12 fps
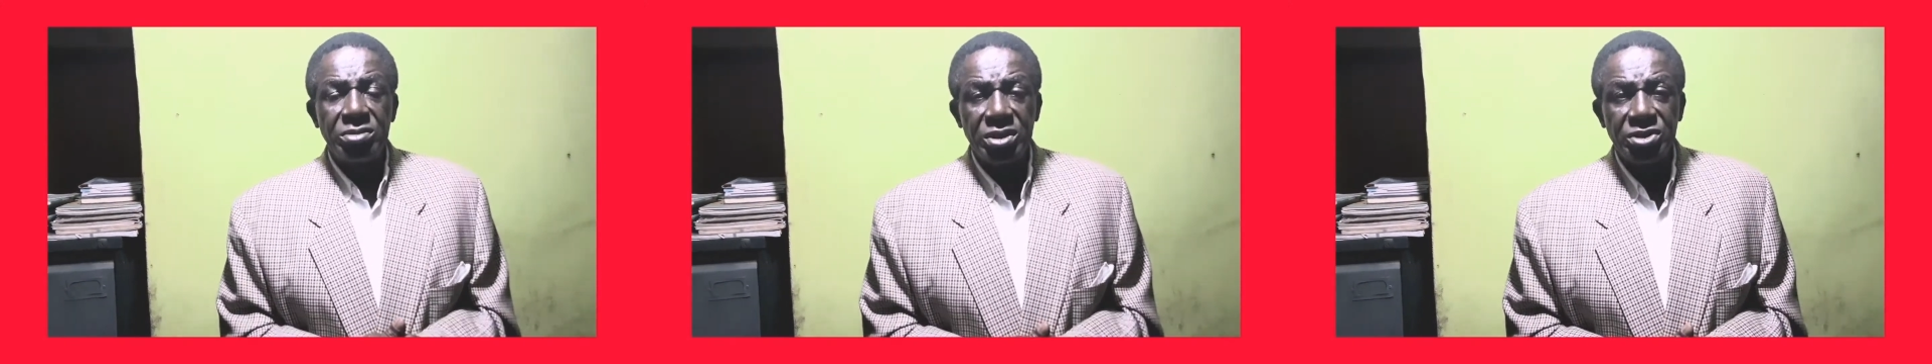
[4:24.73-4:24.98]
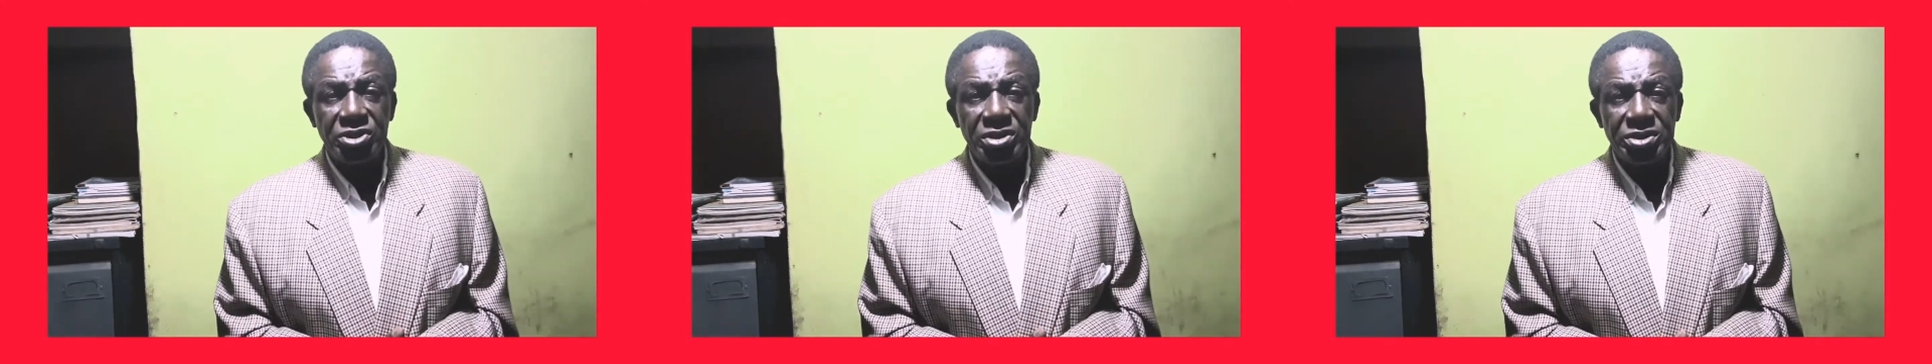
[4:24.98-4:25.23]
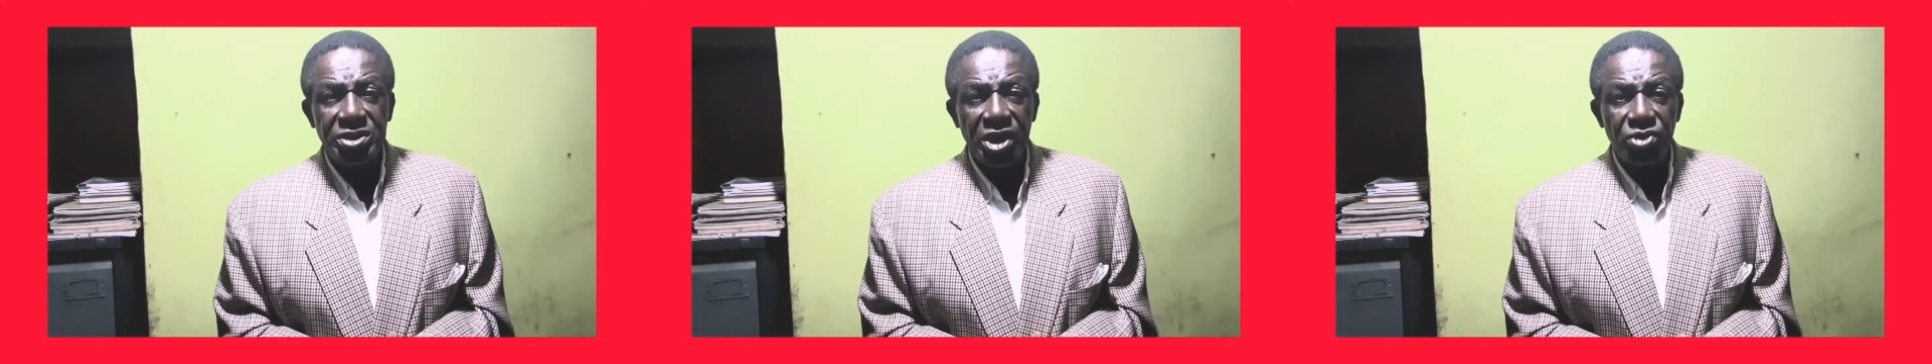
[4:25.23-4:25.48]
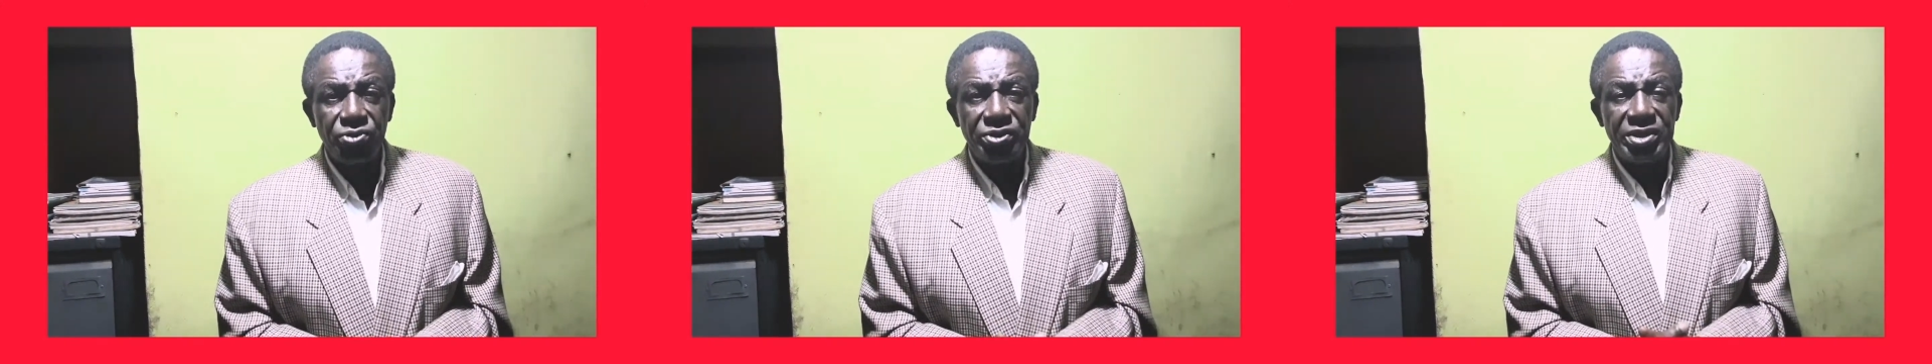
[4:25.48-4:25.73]

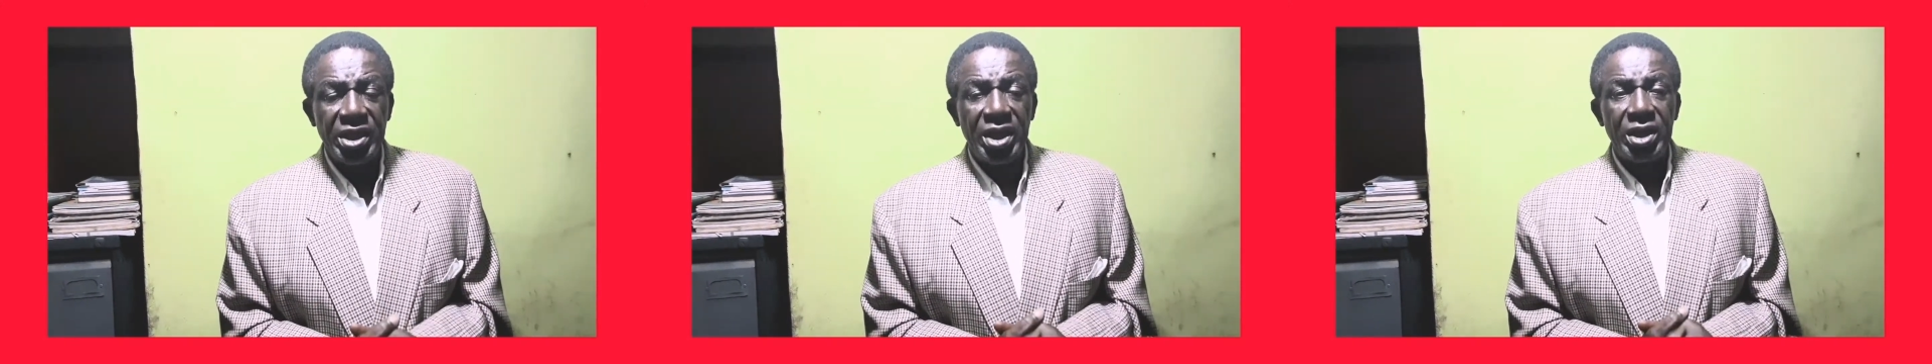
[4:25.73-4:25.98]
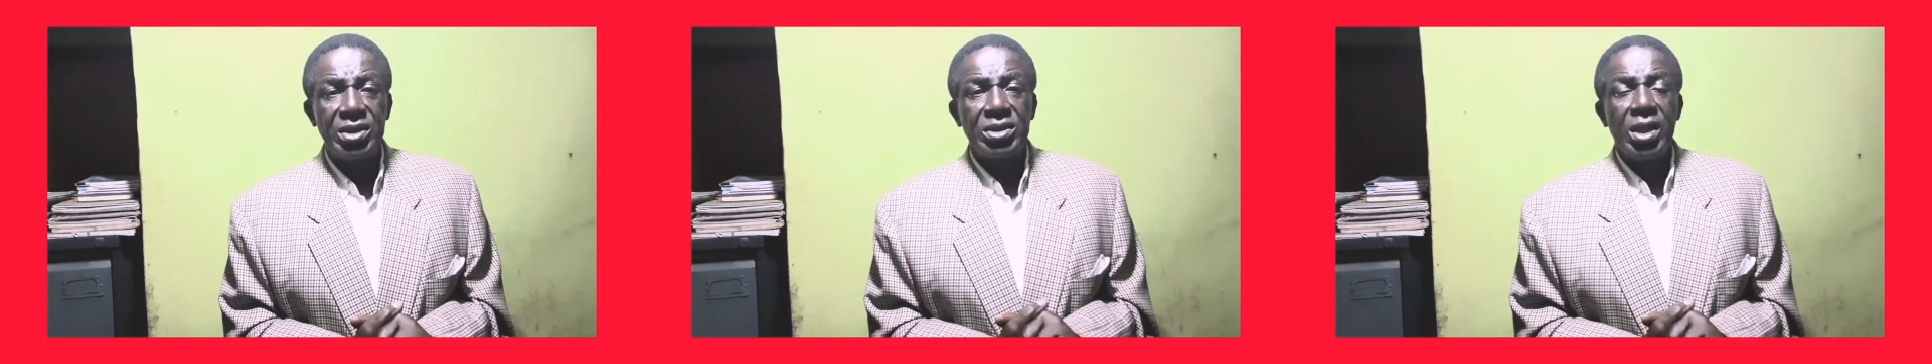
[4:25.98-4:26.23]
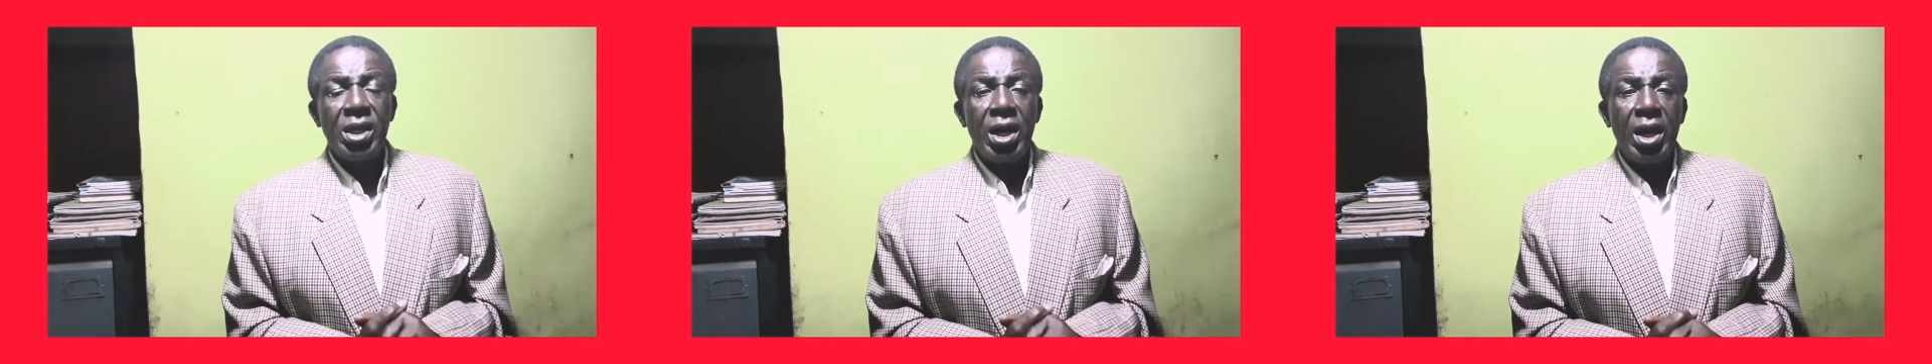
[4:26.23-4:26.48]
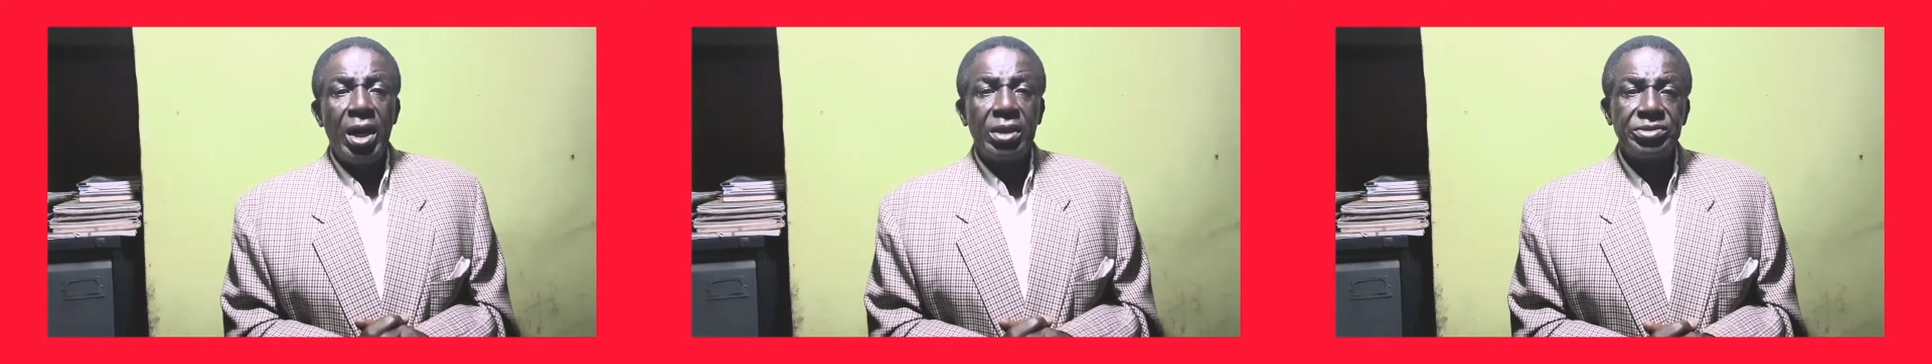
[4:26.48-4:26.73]
sickle cell
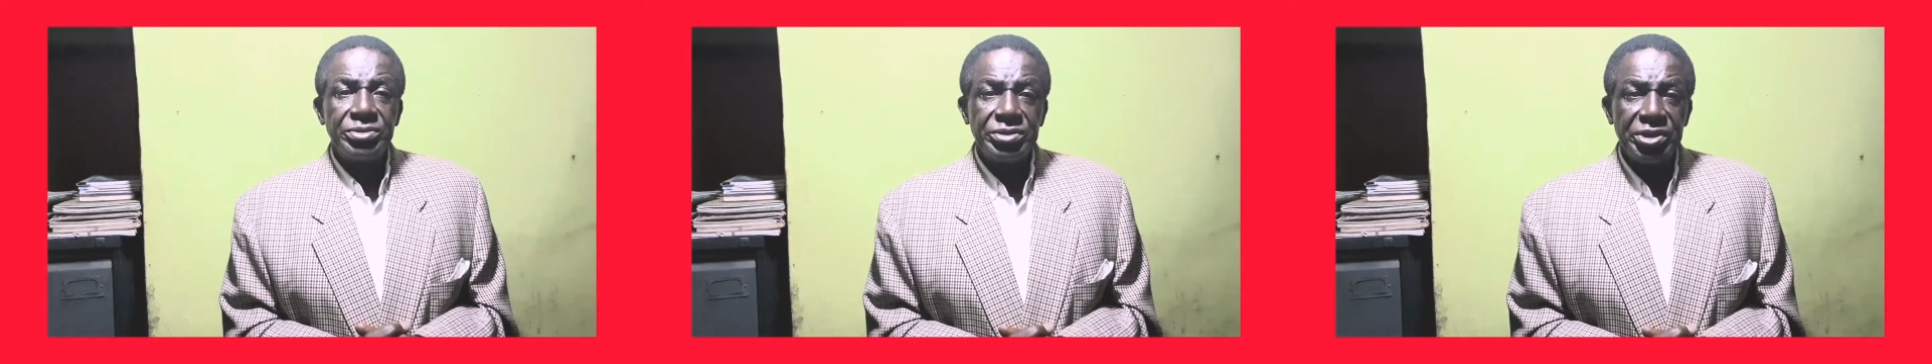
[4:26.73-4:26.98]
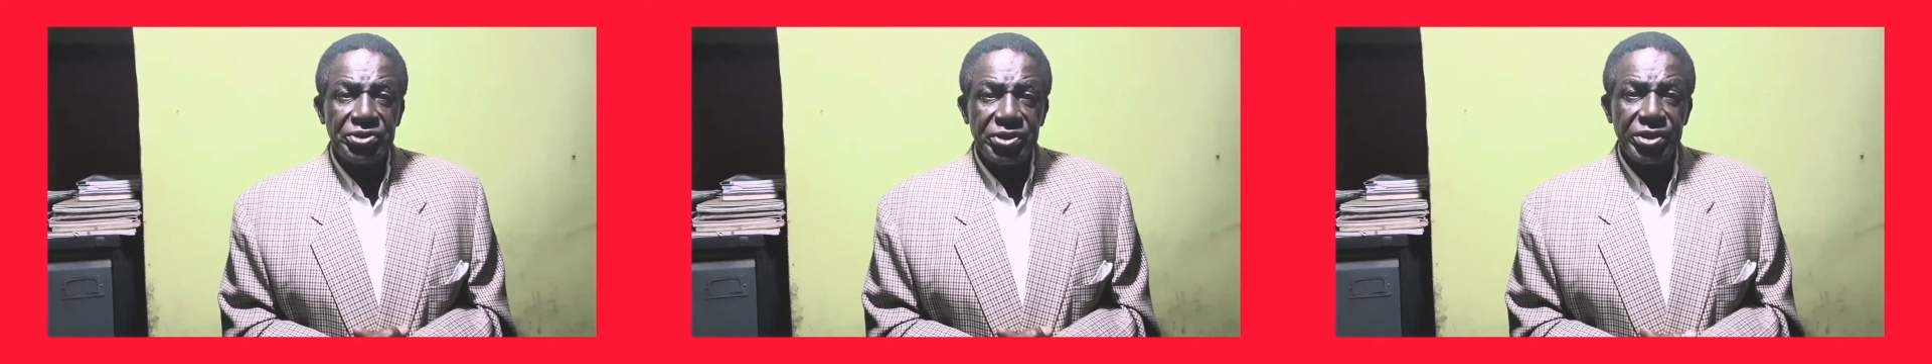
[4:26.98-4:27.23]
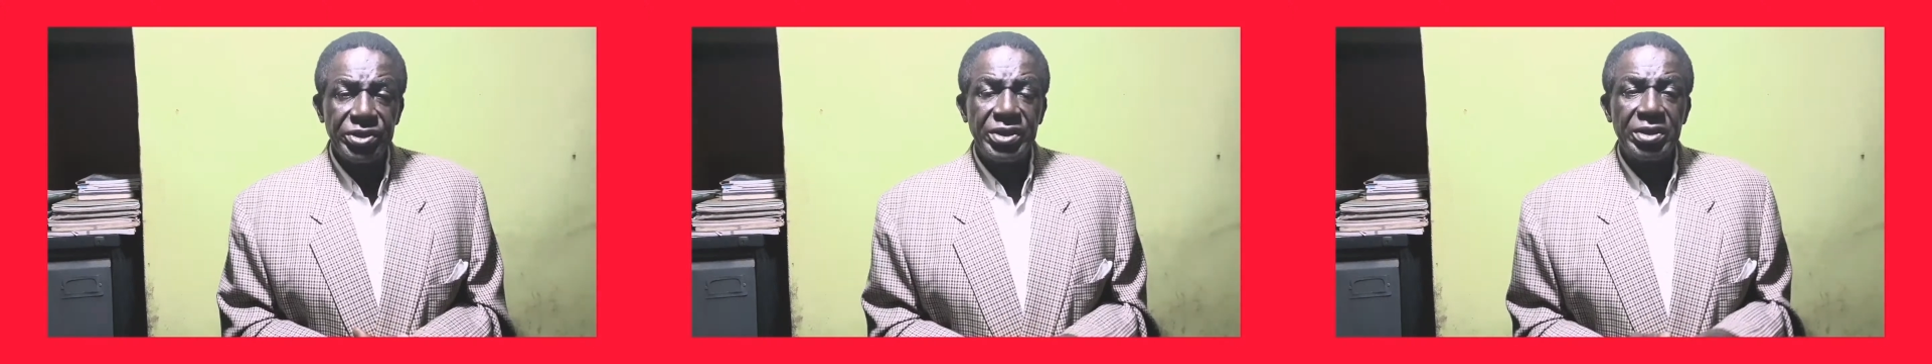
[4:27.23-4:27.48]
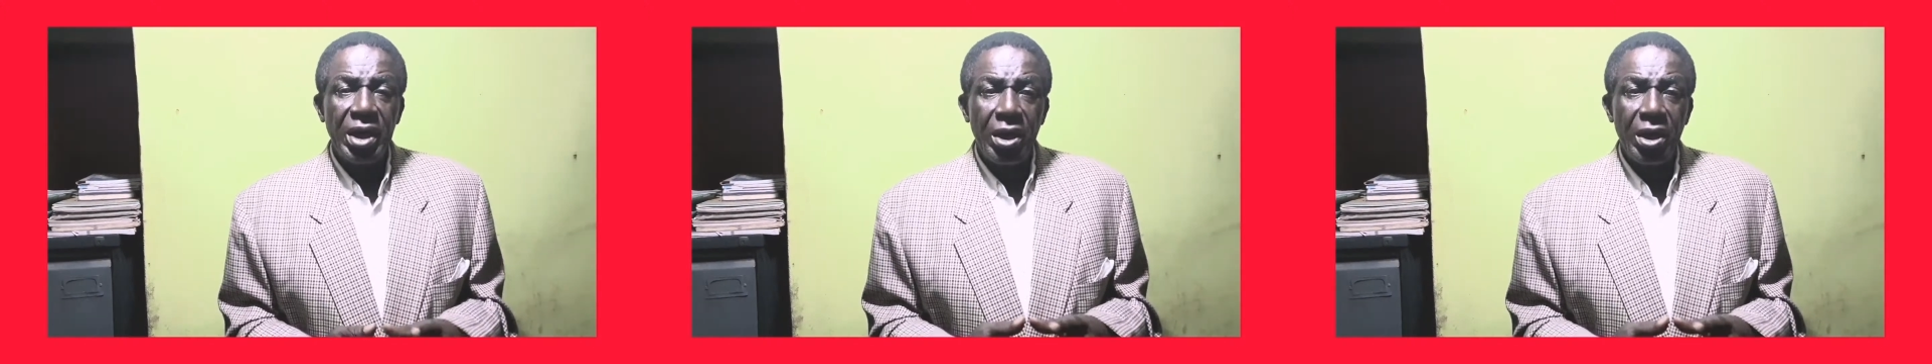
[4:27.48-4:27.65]
disease,